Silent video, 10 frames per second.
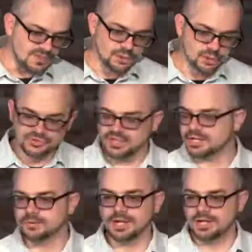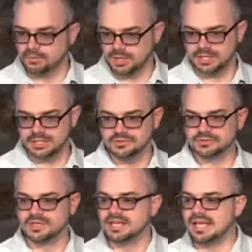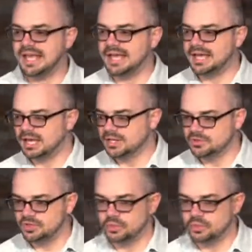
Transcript: who Zechariah was and